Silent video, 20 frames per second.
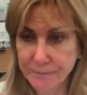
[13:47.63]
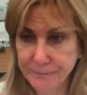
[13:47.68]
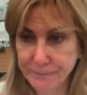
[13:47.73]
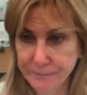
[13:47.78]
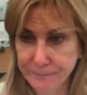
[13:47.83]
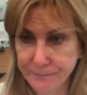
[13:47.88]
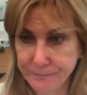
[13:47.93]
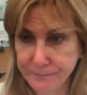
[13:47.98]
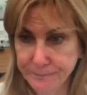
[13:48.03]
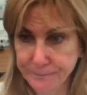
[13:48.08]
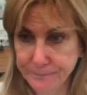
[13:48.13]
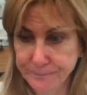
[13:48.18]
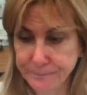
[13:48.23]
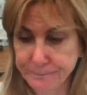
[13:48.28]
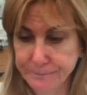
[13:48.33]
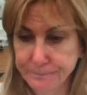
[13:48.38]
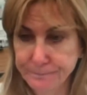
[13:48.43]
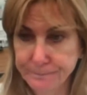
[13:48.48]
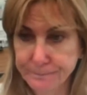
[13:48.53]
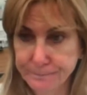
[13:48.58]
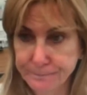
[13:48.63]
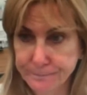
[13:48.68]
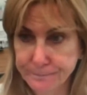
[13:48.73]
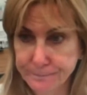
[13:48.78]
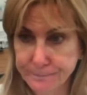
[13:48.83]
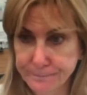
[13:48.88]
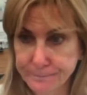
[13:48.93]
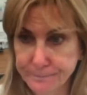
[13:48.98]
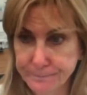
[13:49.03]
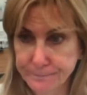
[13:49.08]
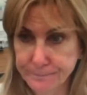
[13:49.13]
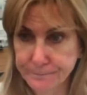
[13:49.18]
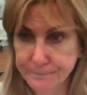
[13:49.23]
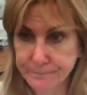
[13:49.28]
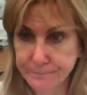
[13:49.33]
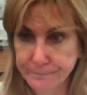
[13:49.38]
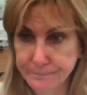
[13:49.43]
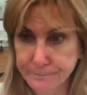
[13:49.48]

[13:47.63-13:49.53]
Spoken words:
No one is speaking in this clip.